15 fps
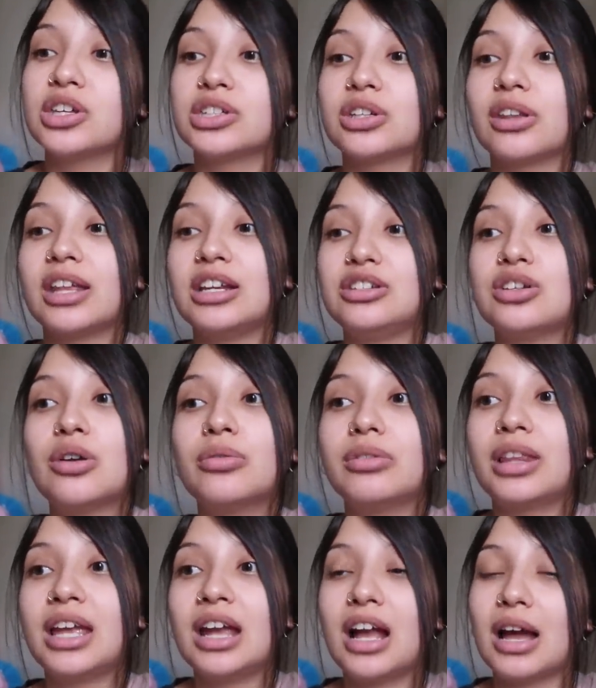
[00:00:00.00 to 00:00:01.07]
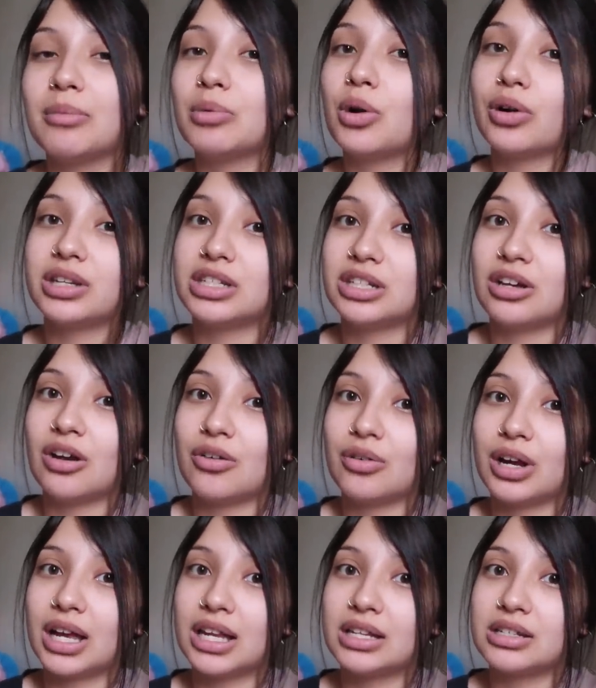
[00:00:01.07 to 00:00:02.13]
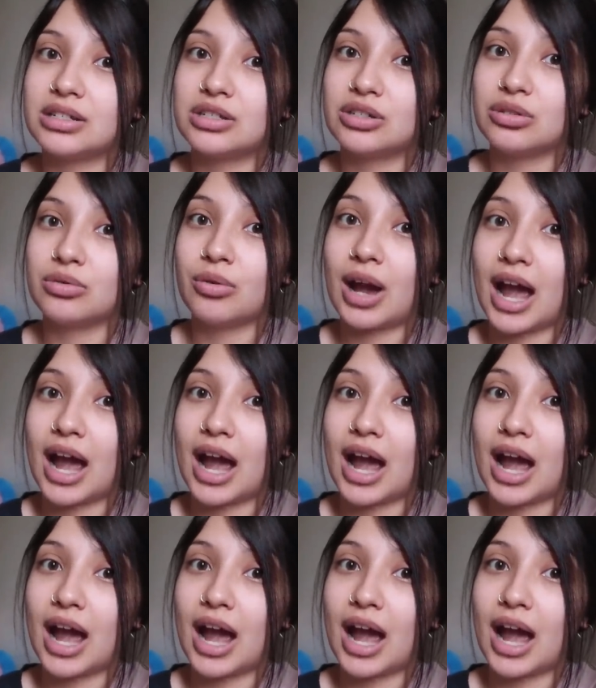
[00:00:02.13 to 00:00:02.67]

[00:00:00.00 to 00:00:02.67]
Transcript: So they don't think I'm going to go into